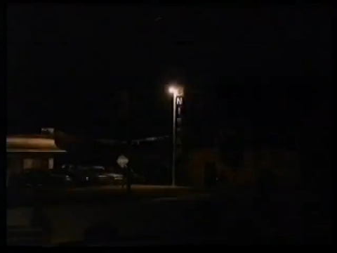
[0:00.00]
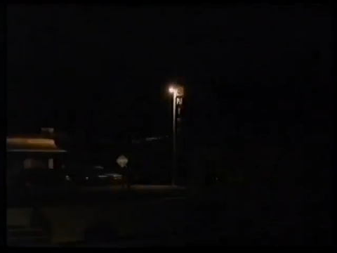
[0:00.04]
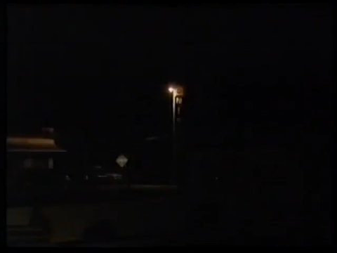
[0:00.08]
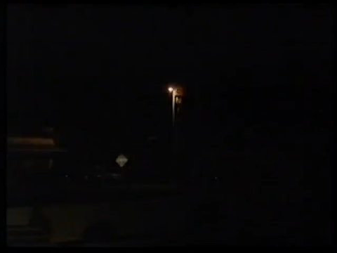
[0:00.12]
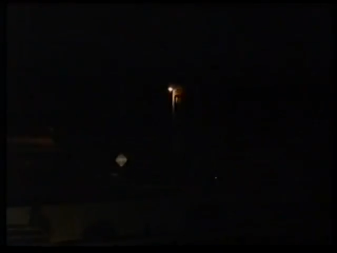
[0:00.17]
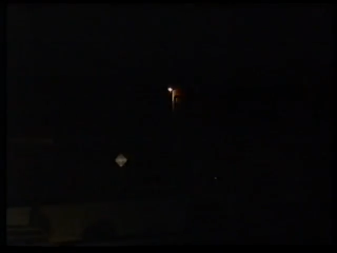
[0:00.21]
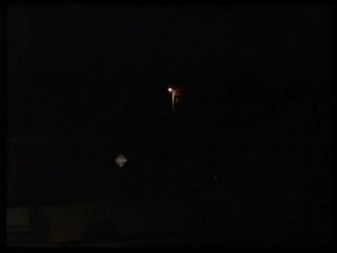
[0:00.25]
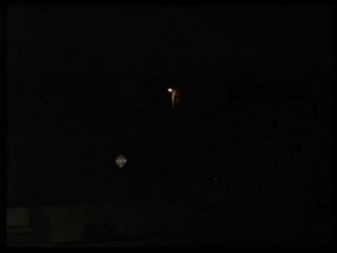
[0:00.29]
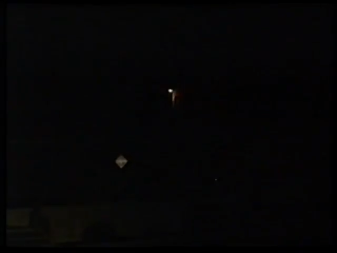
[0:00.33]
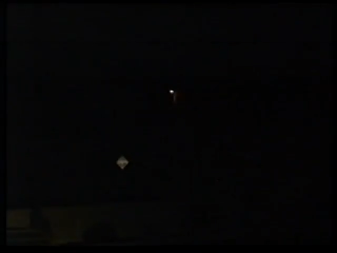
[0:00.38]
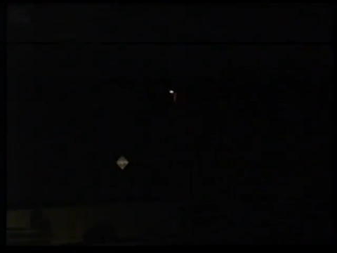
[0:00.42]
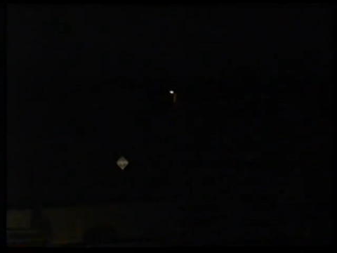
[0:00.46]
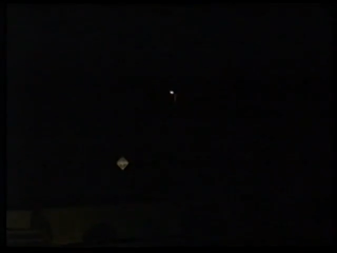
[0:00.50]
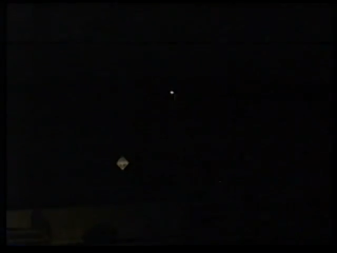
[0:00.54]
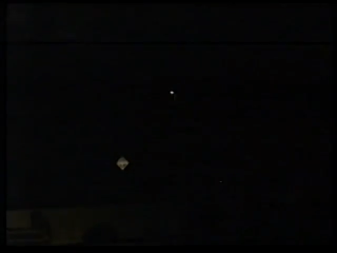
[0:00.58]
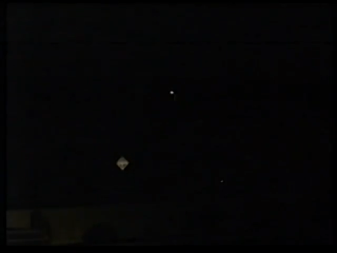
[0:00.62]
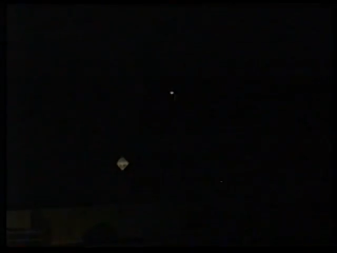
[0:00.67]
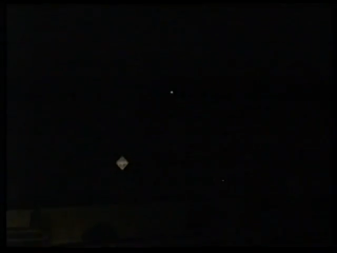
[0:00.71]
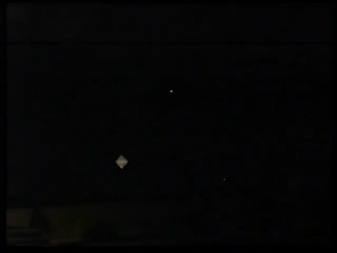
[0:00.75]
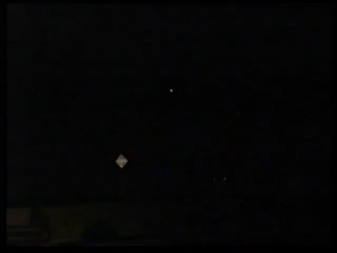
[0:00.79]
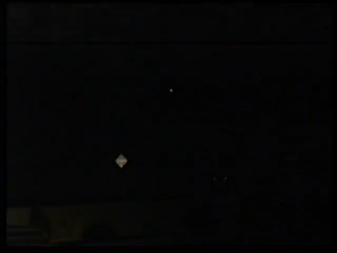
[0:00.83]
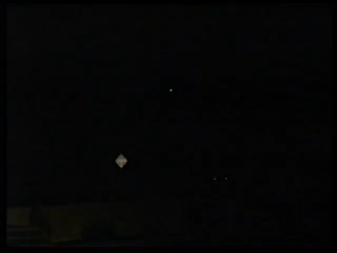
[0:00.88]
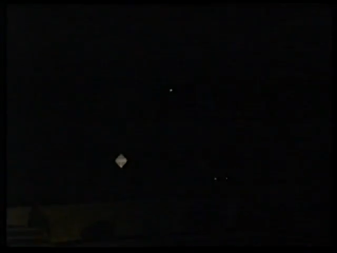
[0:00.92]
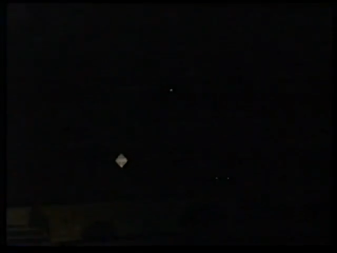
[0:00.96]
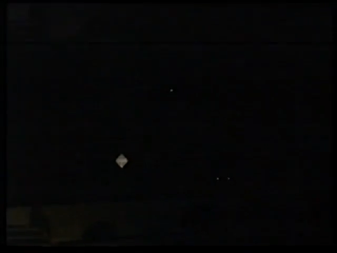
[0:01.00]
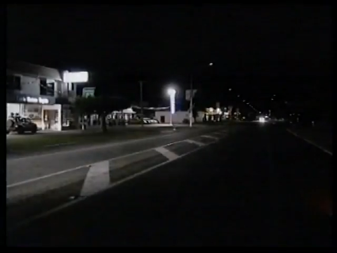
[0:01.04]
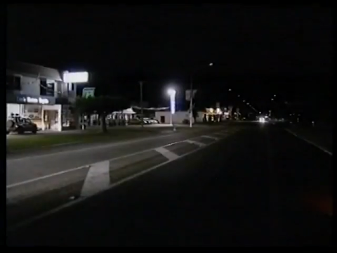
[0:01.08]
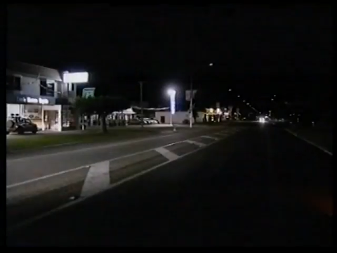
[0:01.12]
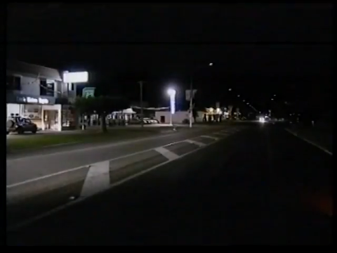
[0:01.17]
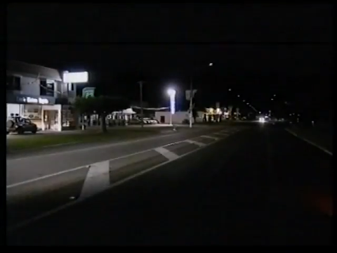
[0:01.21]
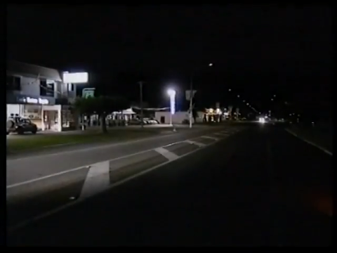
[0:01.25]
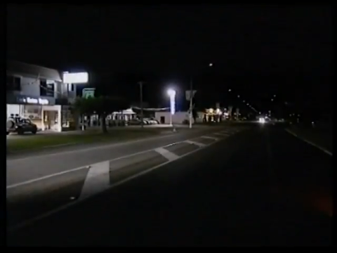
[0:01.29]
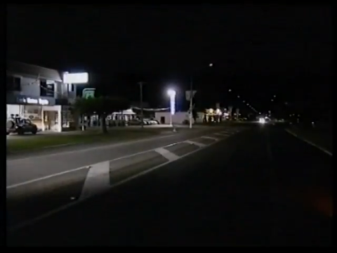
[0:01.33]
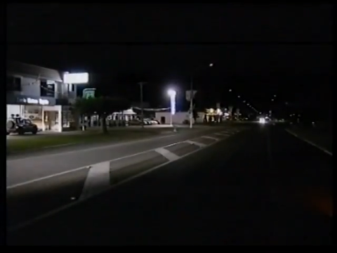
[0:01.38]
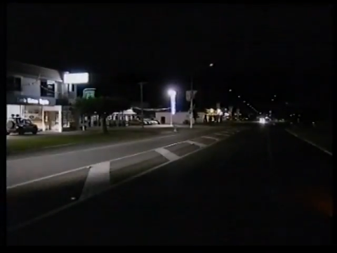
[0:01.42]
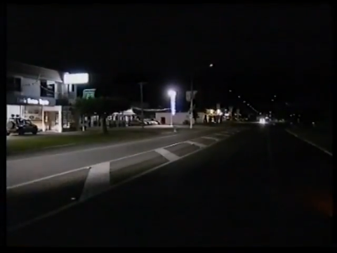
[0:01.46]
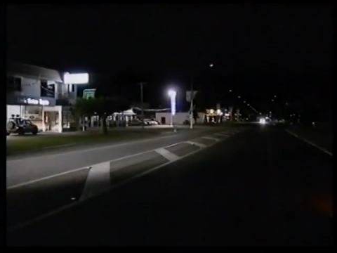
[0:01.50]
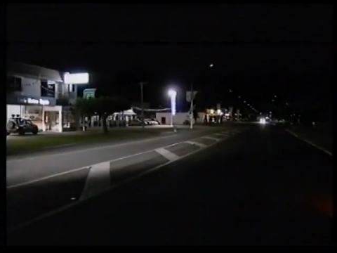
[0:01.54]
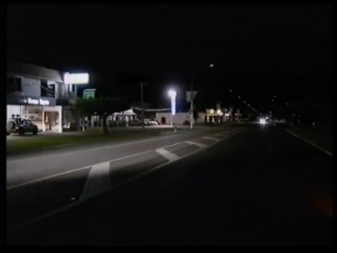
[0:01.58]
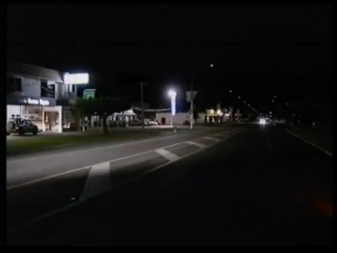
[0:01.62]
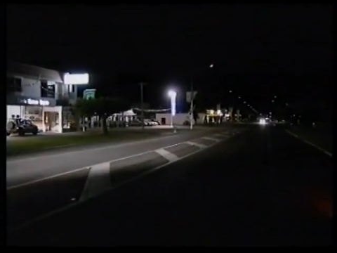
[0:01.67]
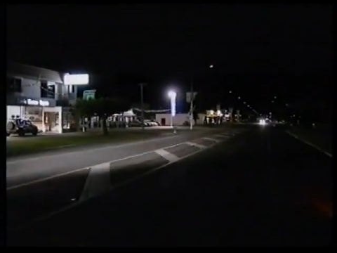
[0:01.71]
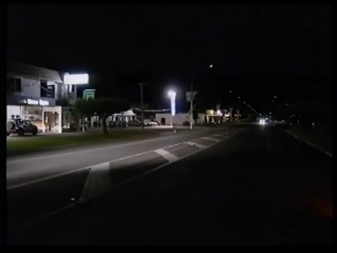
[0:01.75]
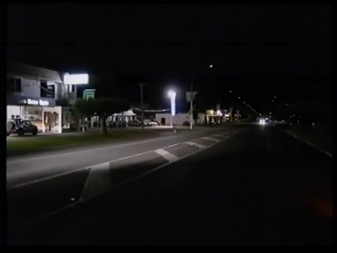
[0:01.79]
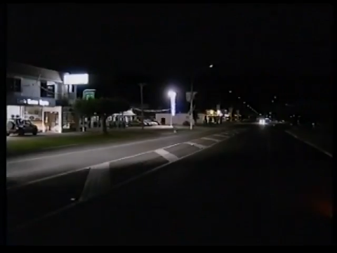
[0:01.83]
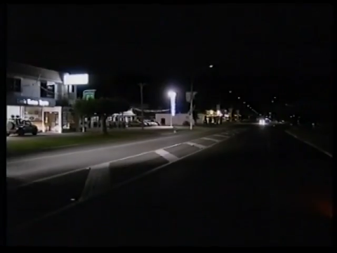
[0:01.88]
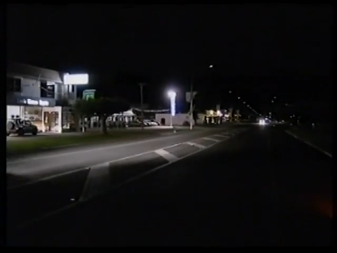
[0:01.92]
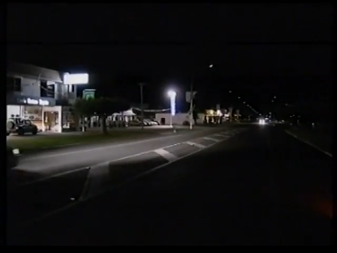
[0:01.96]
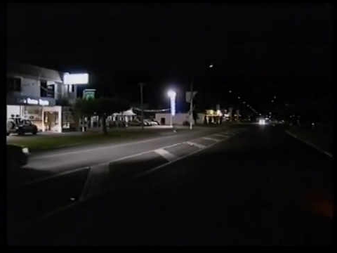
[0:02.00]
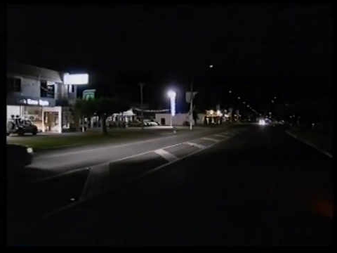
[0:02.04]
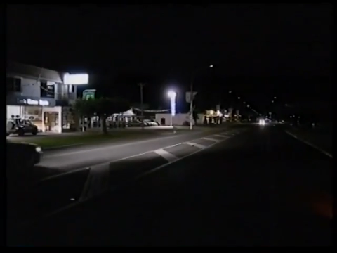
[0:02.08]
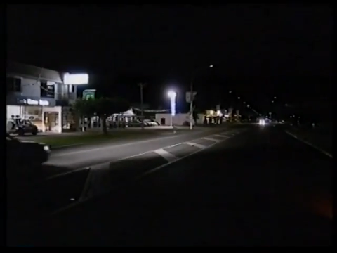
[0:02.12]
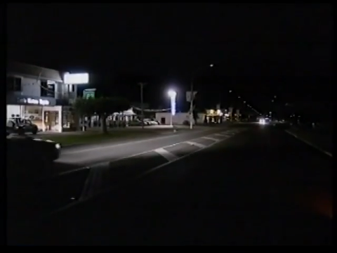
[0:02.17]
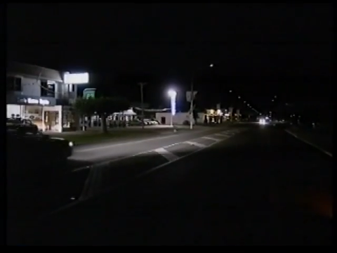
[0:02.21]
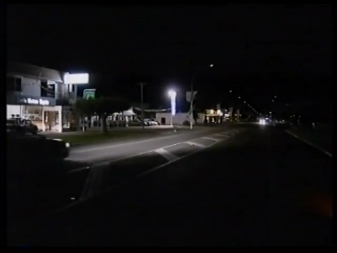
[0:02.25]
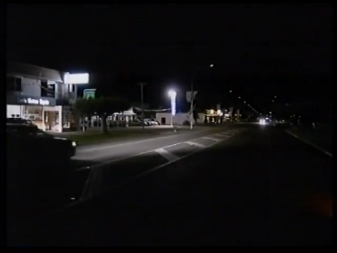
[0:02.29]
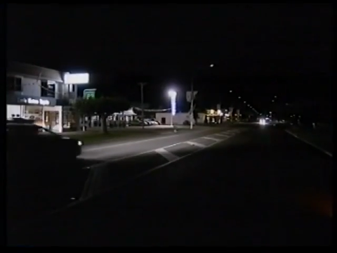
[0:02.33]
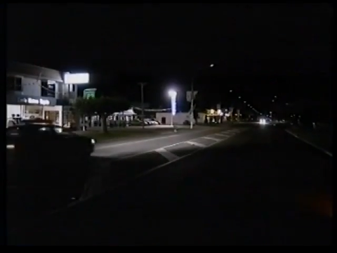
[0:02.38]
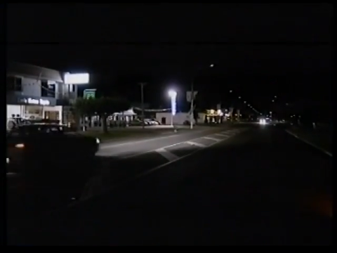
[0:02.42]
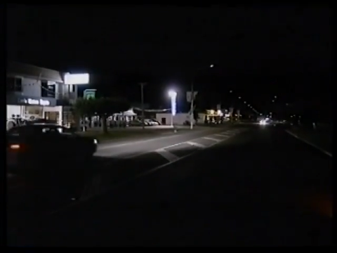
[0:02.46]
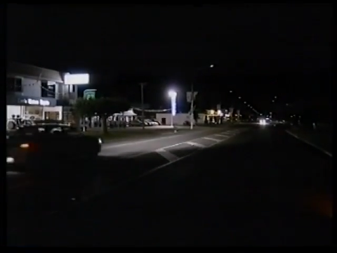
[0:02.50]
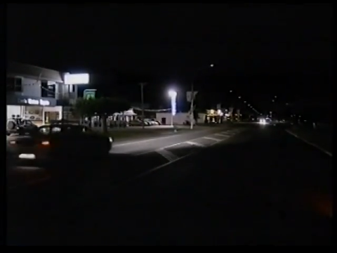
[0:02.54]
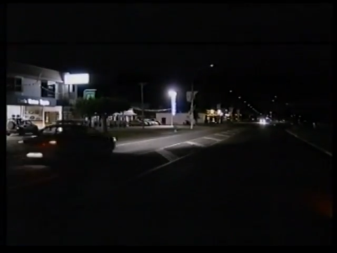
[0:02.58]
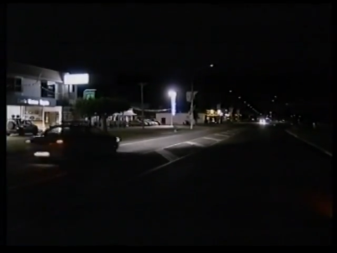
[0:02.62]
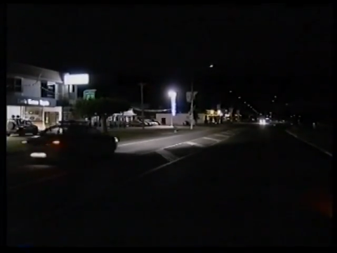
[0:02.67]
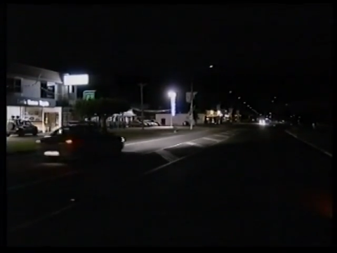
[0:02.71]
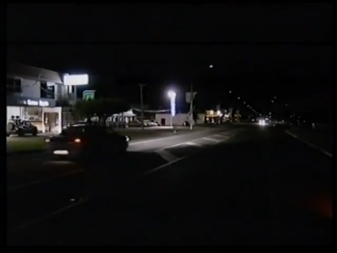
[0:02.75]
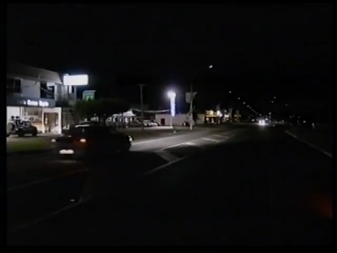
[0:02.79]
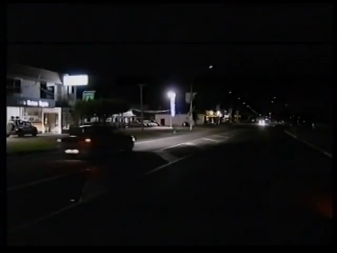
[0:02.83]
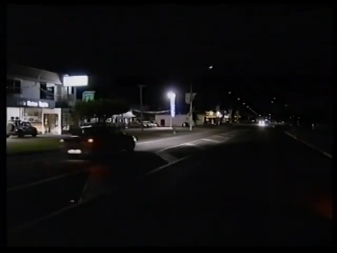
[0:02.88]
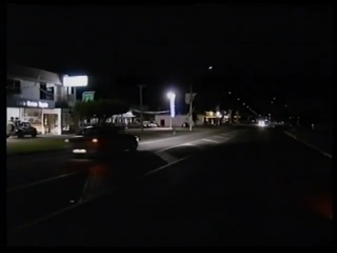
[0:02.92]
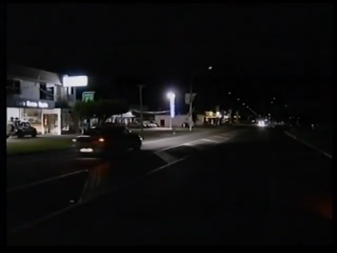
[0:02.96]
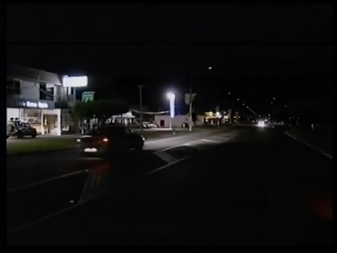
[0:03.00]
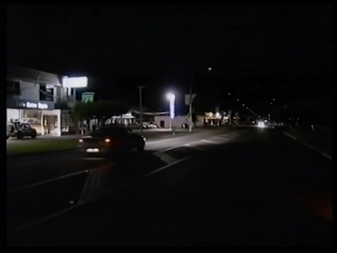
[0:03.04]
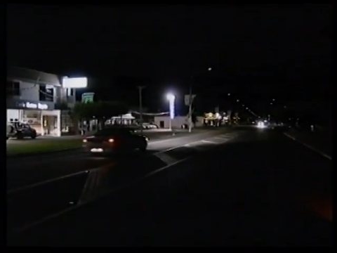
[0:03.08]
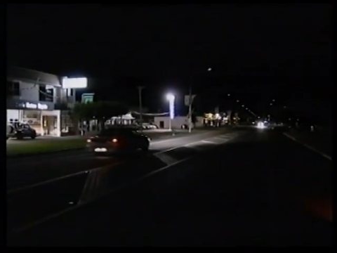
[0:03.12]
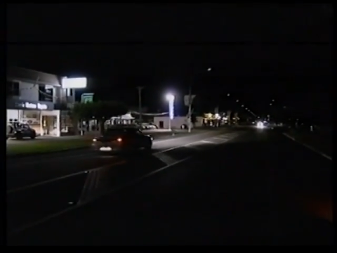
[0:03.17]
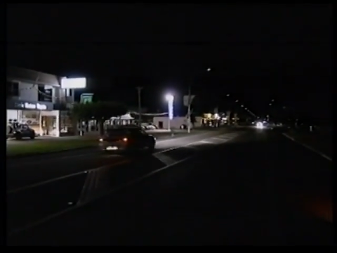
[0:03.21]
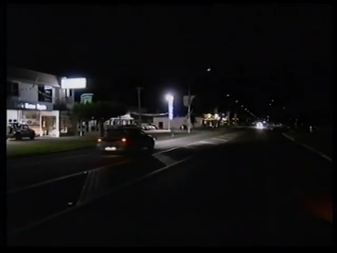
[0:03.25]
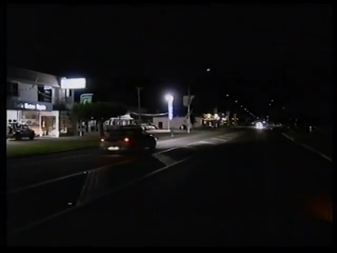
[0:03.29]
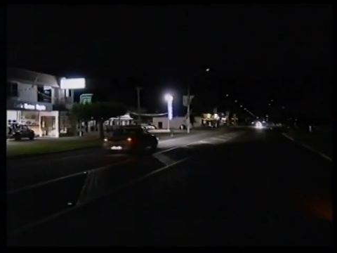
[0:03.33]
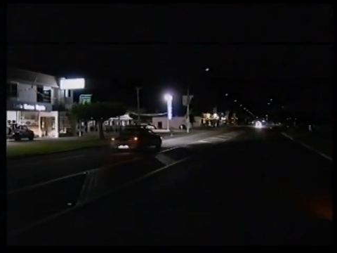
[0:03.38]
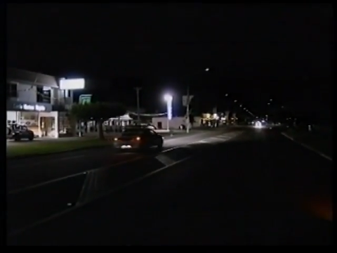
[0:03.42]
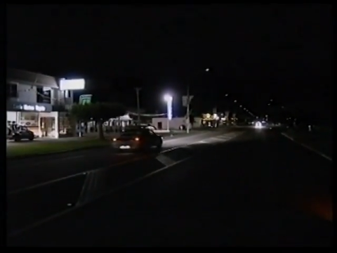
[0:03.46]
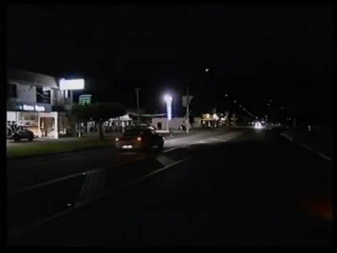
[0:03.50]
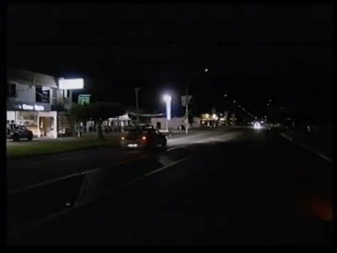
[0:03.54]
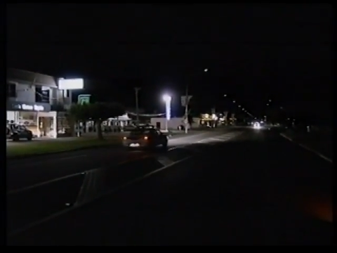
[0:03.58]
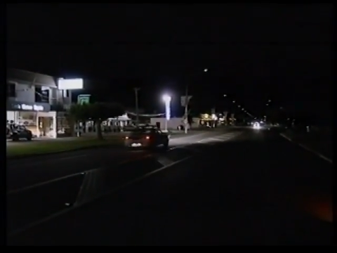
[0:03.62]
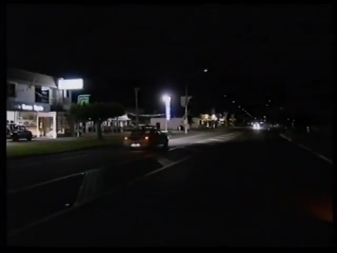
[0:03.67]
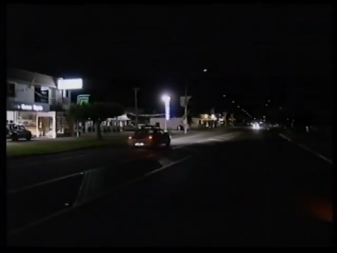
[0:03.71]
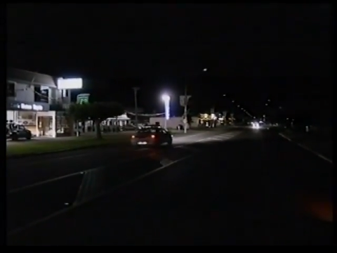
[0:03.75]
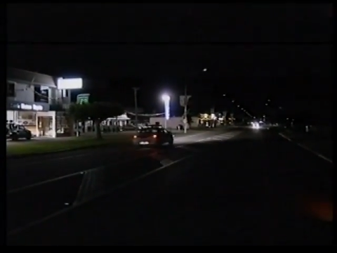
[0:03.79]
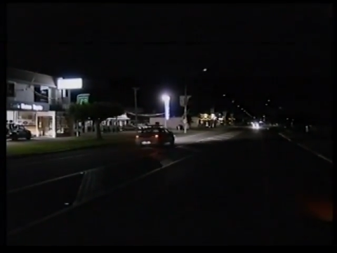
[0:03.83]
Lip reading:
(no speaker visible)